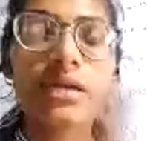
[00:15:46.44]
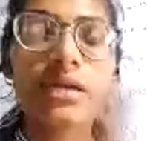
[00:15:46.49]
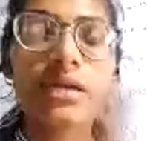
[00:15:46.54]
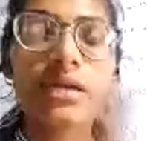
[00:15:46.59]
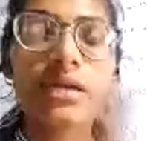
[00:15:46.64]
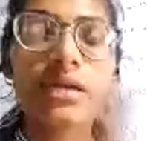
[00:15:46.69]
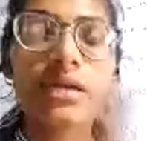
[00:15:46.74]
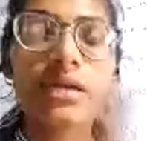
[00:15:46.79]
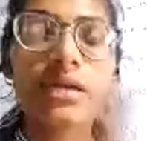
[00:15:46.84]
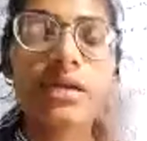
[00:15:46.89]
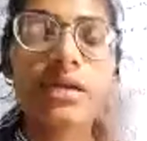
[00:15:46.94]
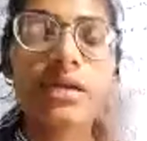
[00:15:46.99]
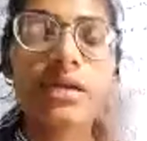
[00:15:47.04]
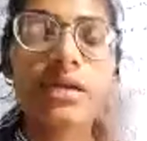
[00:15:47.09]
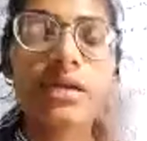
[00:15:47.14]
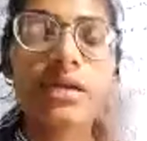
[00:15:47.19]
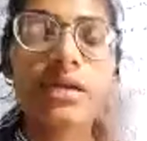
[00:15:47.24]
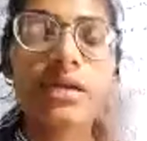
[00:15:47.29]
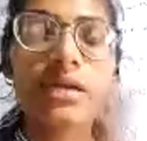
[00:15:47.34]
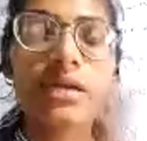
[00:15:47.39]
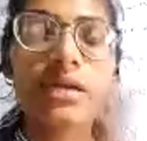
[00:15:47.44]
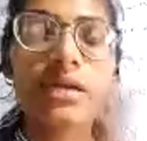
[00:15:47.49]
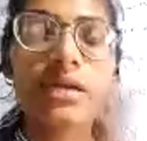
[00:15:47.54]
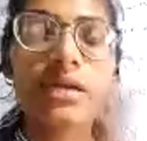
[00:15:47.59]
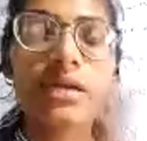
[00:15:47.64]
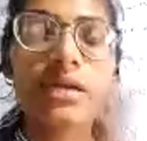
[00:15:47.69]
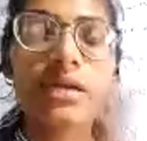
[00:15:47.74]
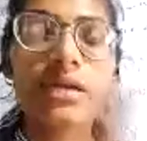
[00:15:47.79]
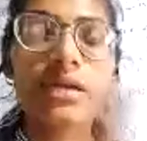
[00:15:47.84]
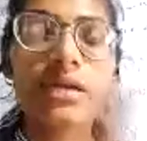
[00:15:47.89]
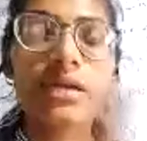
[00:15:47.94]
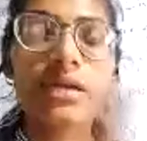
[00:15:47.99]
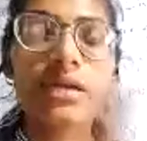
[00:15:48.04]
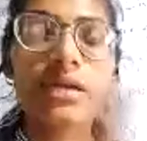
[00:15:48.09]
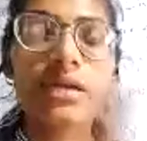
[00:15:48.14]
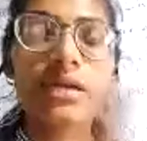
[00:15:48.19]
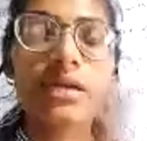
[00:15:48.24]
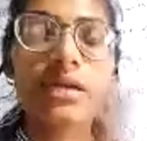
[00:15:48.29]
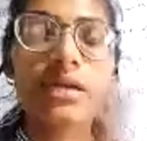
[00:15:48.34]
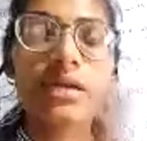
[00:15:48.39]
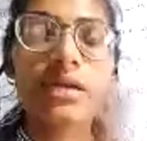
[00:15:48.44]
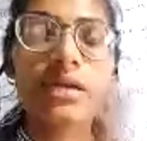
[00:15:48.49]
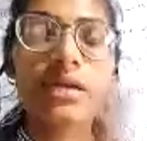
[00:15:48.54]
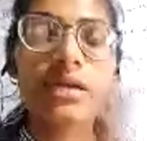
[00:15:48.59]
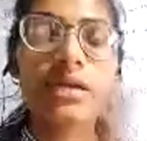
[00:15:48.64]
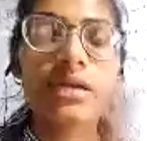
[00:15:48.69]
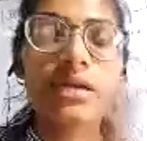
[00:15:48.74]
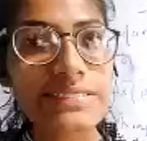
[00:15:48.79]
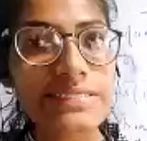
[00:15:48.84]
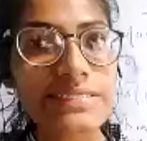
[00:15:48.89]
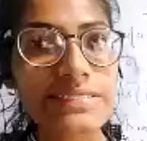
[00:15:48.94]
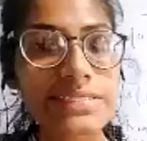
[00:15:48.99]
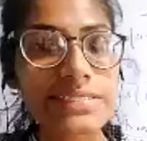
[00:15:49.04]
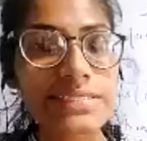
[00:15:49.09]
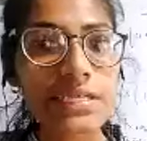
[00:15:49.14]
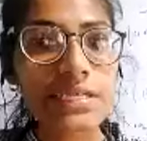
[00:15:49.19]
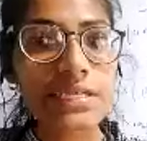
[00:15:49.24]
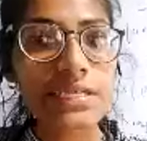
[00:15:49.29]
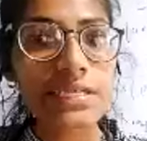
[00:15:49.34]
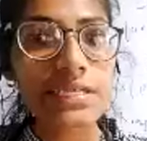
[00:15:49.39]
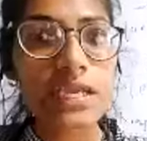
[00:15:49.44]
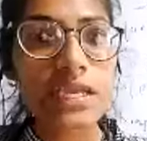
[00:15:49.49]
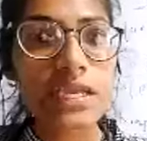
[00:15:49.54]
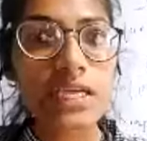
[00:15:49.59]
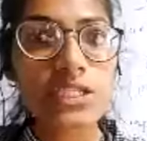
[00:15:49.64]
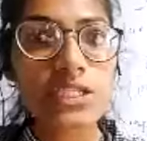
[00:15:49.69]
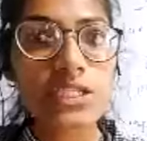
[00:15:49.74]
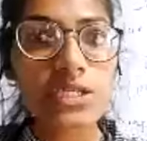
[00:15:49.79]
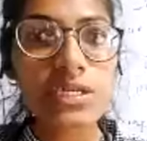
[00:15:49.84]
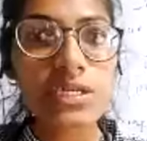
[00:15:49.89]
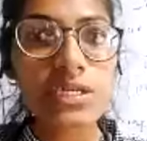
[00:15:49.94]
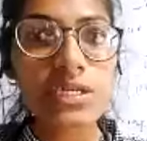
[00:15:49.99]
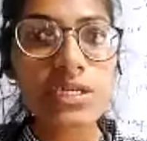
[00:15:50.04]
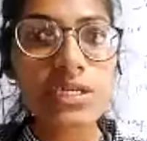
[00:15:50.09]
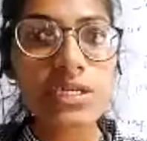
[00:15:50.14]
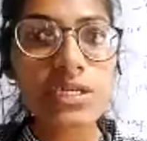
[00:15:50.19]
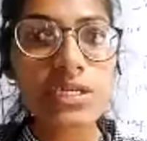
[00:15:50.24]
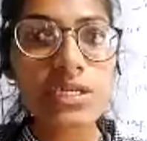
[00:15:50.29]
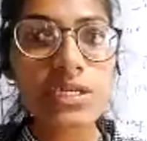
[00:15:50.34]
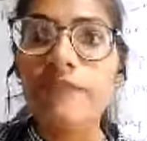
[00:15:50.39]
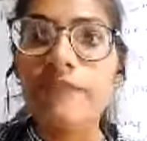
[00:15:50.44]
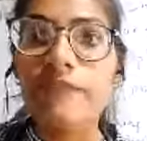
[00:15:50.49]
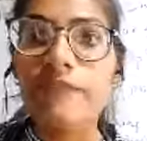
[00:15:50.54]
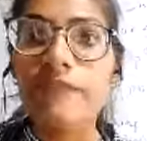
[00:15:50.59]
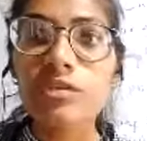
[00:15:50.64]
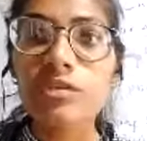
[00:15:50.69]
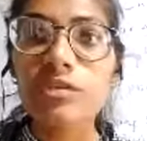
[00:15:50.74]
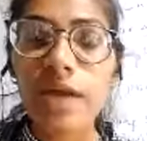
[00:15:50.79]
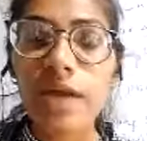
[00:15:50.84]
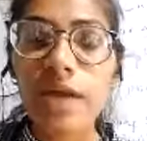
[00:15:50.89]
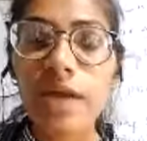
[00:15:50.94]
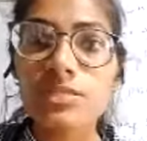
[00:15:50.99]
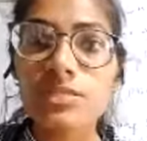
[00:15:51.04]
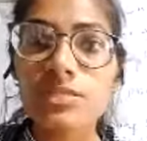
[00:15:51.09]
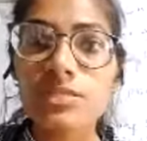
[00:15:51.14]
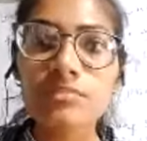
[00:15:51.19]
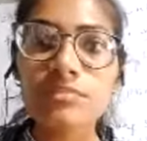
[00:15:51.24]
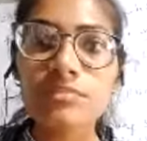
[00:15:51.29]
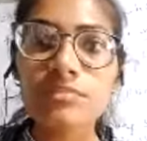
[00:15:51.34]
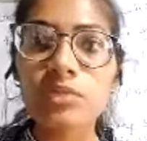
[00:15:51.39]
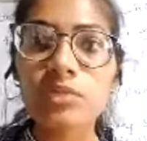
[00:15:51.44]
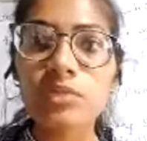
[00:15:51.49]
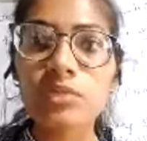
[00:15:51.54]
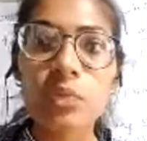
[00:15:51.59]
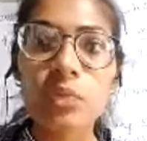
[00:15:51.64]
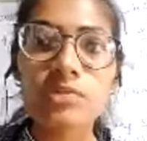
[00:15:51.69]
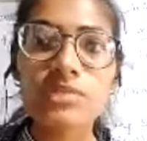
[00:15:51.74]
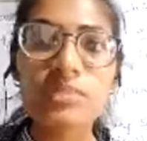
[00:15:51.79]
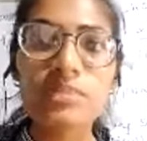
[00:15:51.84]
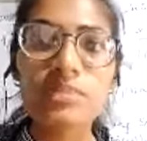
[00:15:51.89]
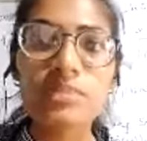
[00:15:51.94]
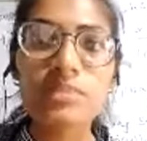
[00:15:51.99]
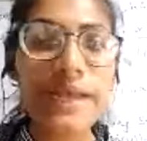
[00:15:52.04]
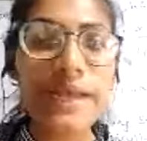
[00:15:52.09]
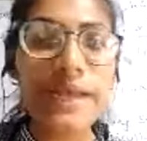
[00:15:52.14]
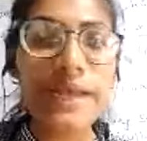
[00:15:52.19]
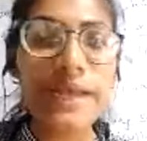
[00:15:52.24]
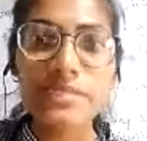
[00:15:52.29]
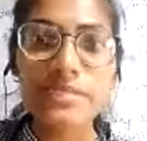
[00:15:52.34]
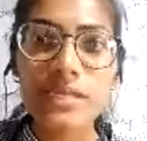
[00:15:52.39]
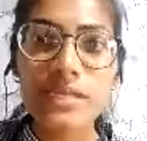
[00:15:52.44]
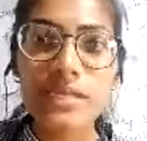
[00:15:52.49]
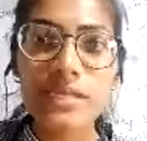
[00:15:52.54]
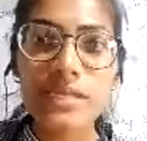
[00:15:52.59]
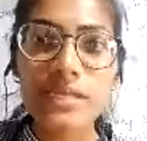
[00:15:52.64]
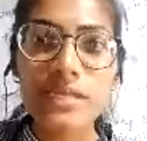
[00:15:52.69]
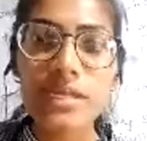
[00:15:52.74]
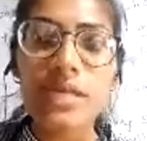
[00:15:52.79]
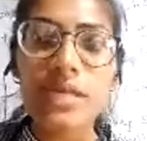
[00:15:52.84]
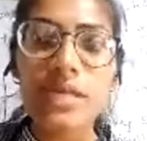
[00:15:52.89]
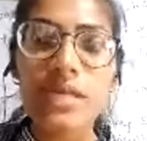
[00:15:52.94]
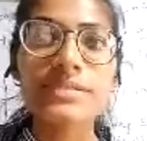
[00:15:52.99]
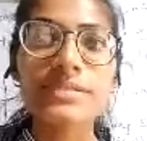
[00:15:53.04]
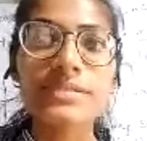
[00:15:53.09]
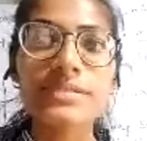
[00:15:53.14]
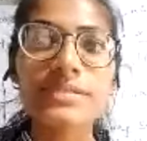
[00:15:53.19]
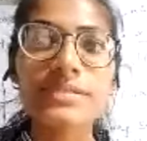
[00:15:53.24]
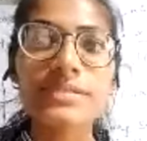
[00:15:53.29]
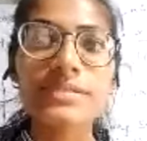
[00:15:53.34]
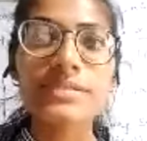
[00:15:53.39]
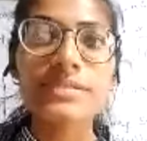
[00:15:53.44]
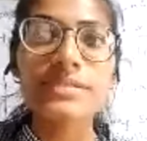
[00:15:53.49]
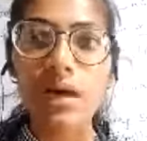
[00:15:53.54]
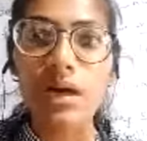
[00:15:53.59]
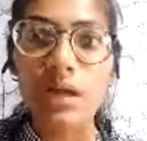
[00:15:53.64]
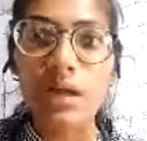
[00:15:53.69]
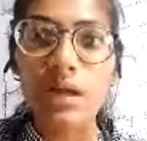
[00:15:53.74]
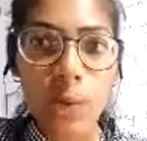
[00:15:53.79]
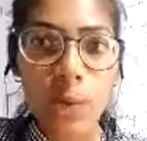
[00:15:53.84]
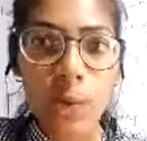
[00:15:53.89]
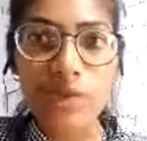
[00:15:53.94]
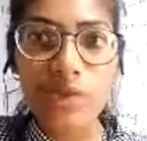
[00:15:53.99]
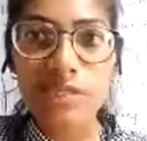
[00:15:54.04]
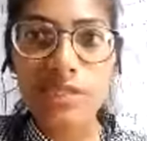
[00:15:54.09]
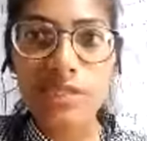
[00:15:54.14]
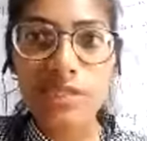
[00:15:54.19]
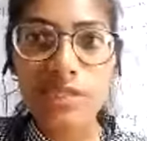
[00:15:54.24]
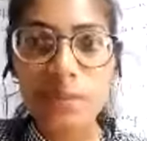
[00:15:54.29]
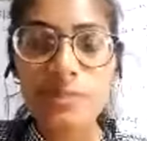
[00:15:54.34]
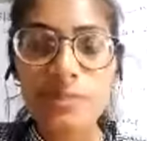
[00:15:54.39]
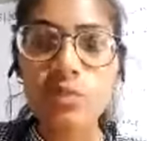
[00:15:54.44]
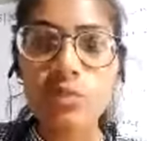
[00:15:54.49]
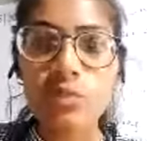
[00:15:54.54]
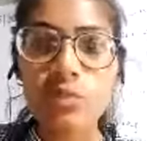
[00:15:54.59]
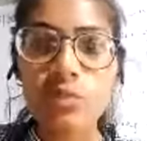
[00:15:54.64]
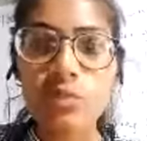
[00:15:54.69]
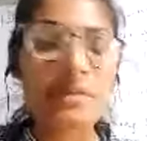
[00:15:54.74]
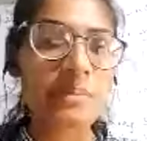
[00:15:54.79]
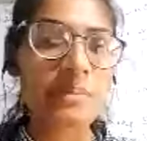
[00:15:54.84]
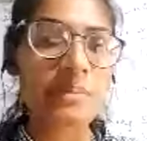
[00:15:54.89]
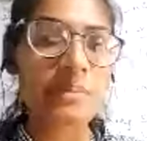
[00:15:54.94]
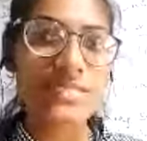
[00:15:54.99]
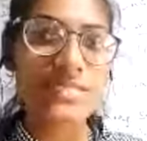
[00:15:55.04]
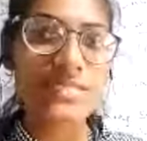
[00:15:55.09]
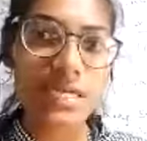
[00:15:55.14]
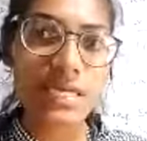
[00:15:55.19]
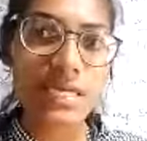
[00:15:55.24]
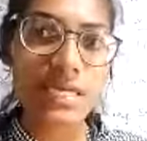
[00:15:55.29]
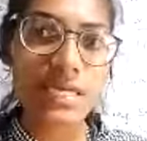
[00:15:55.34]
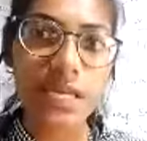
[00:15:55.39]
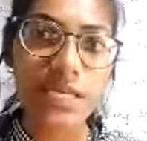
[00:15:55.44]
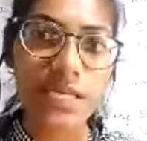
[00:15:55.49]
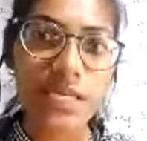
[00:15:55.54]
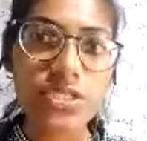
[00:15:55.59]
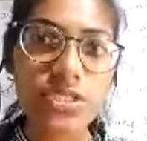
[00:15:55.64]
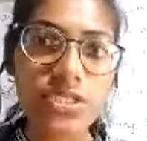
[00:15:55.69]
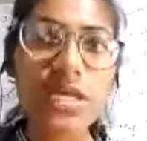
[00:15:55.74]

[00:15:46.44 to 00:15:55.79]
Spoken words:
To check out the acidity, if this is acidic in nature, they will try to put some medicines, some liquid syrups which are basic in nature.